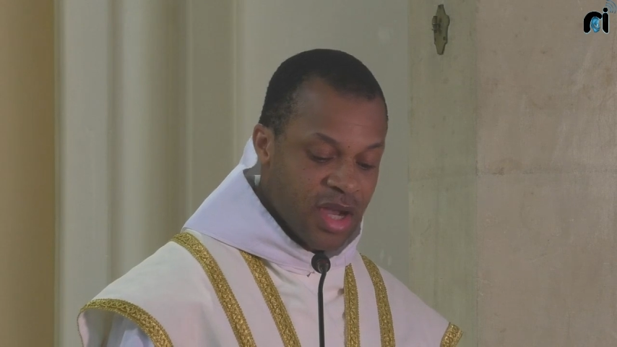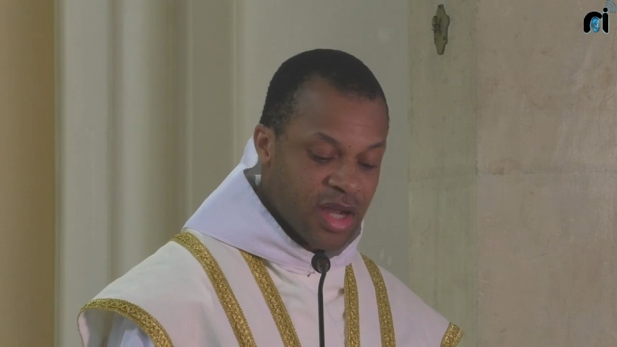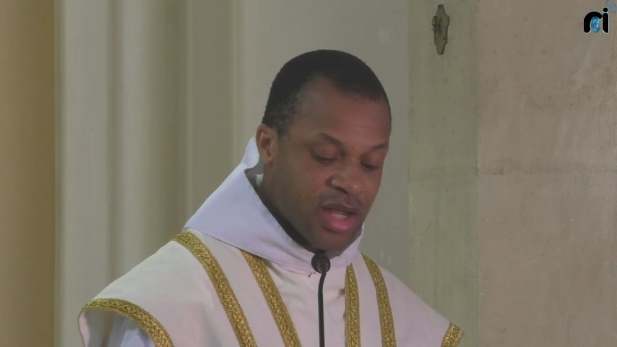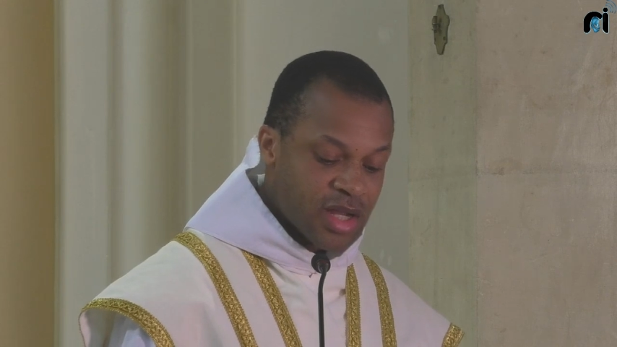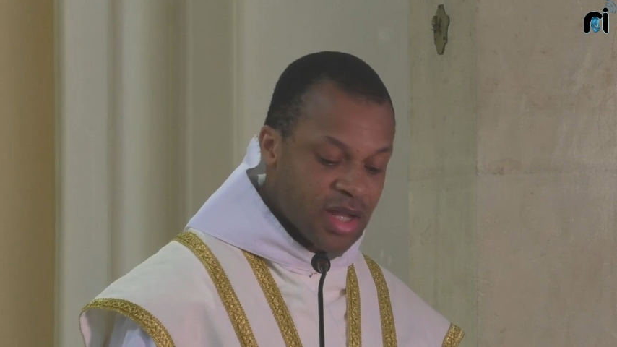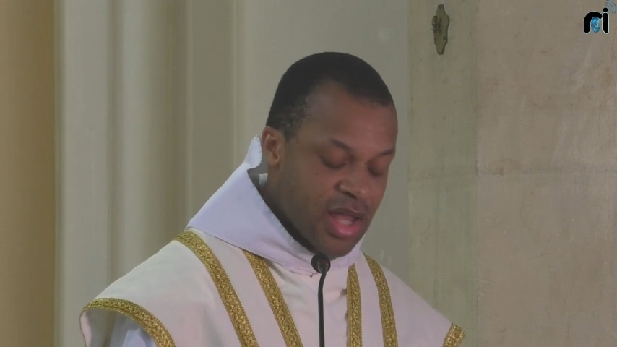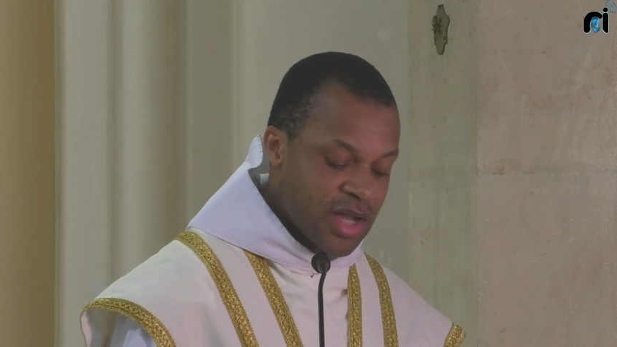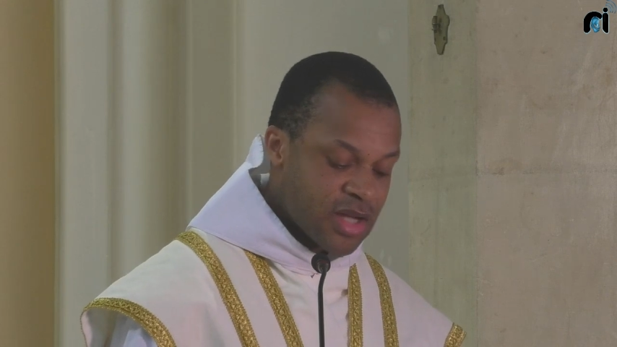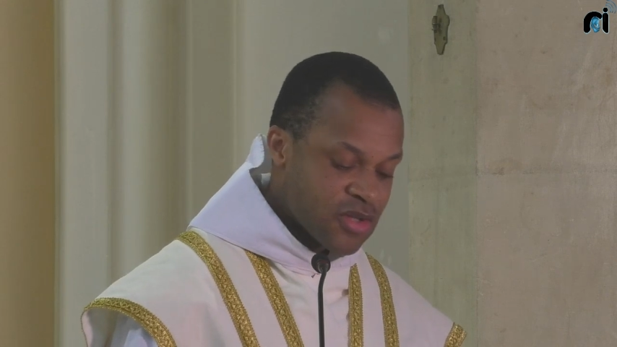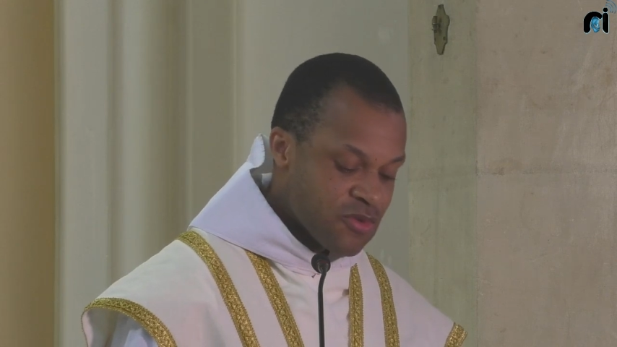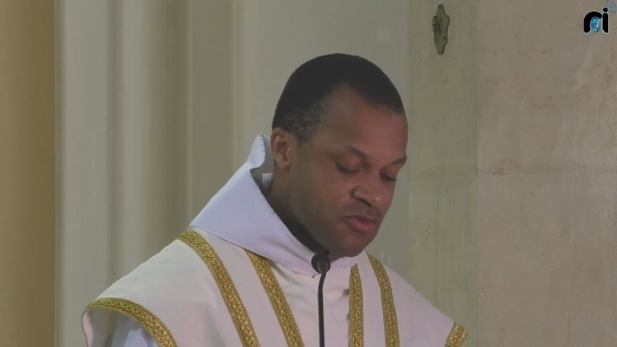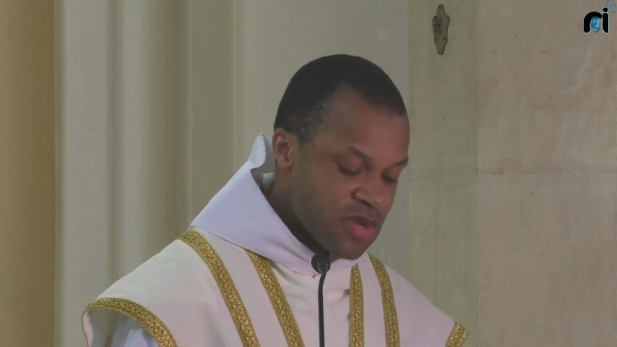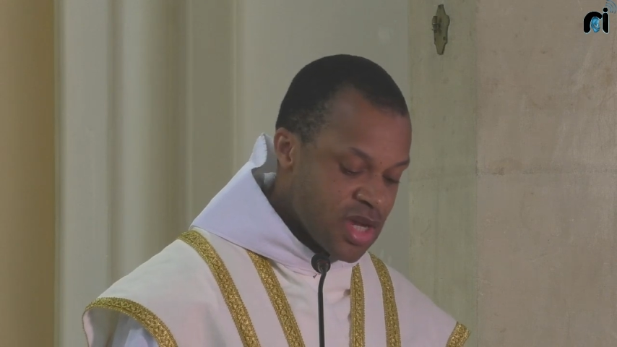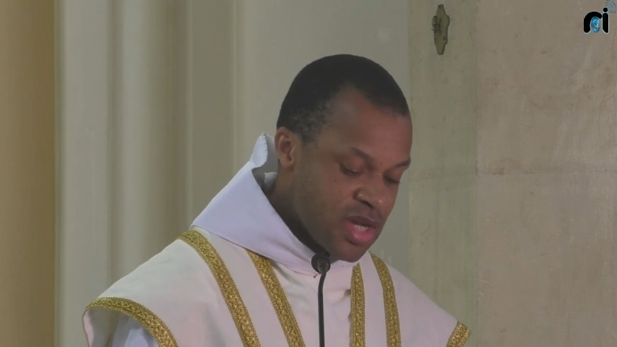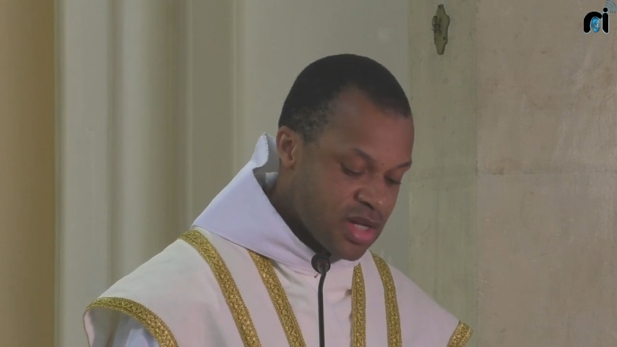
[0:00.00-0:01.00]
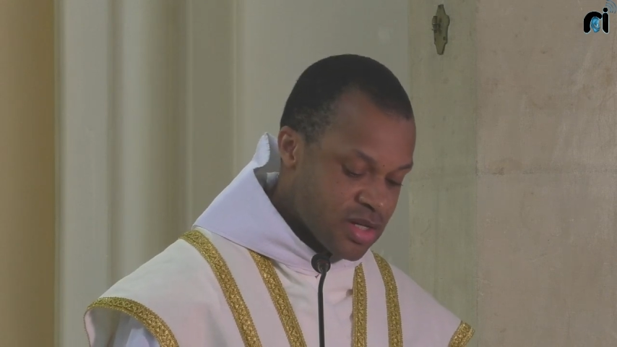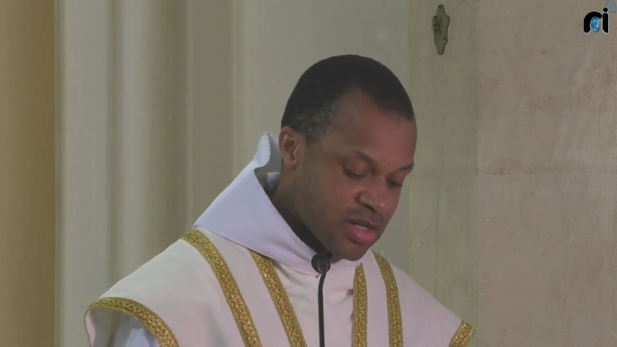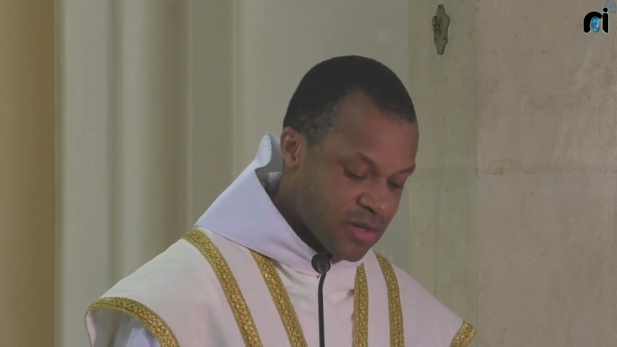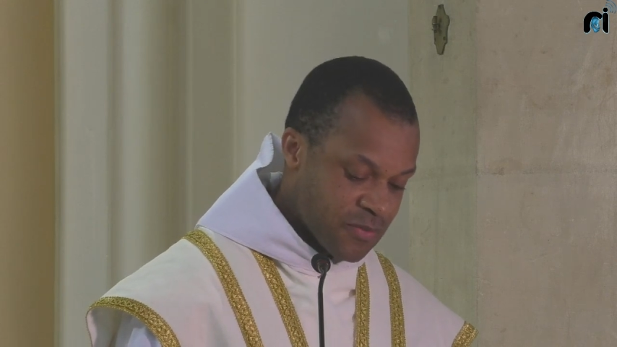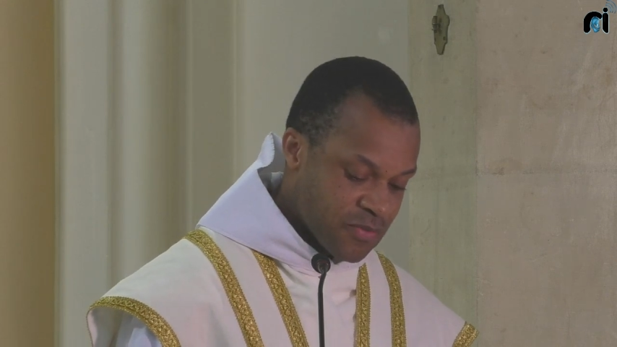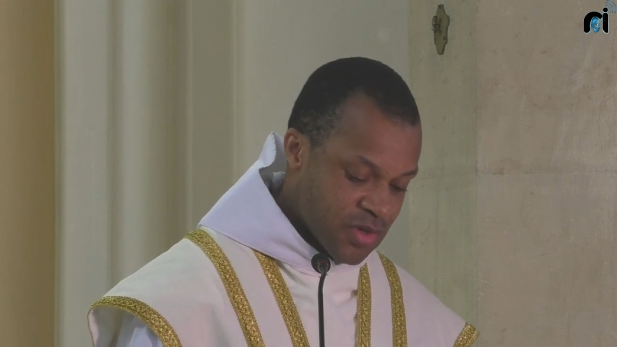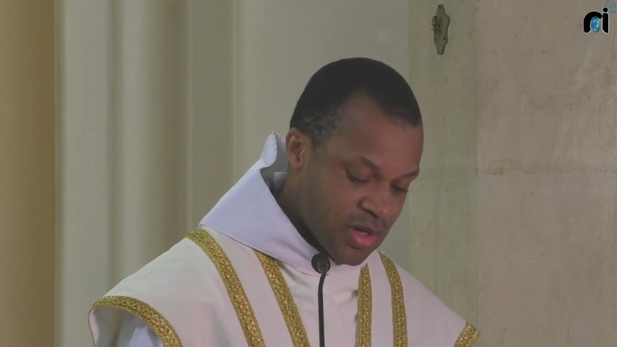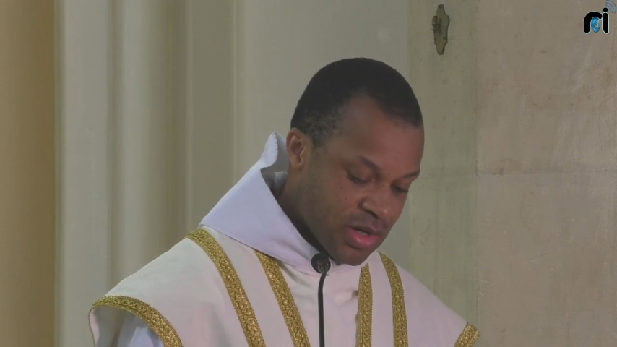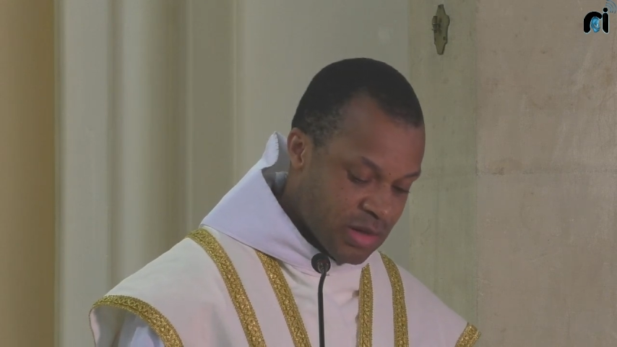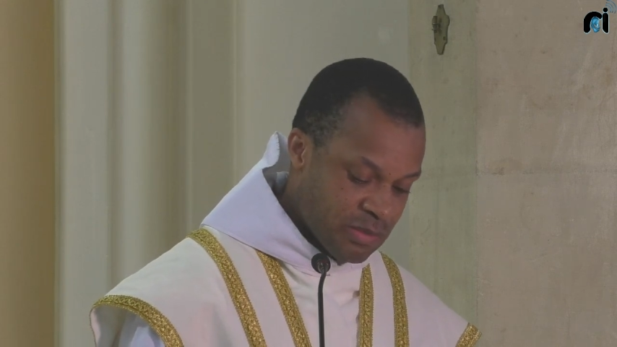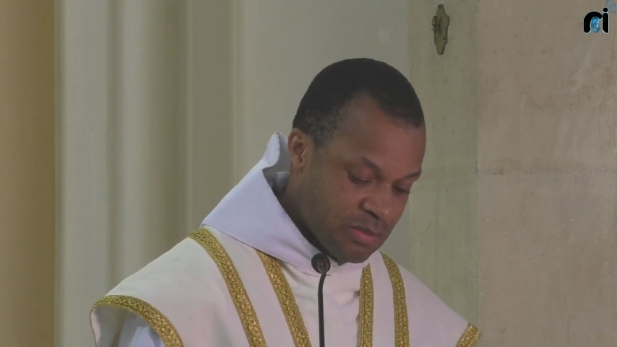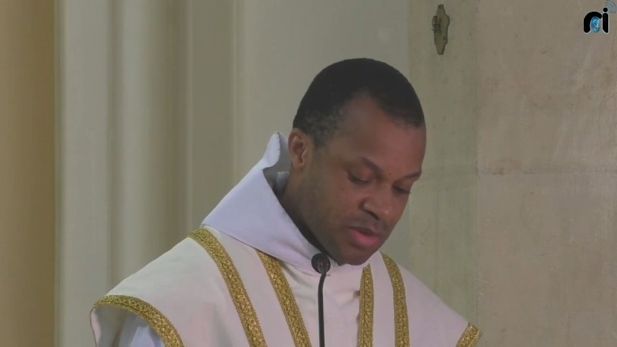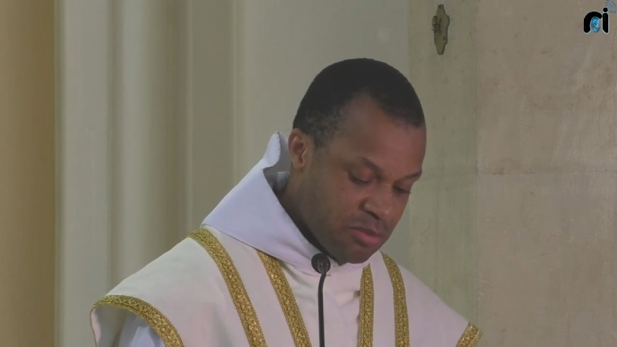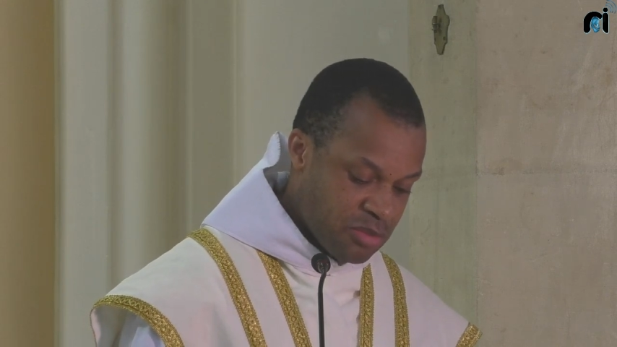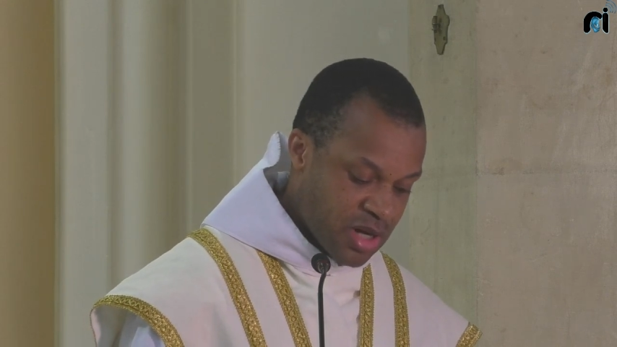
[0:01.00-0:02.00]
And I'd like to read um,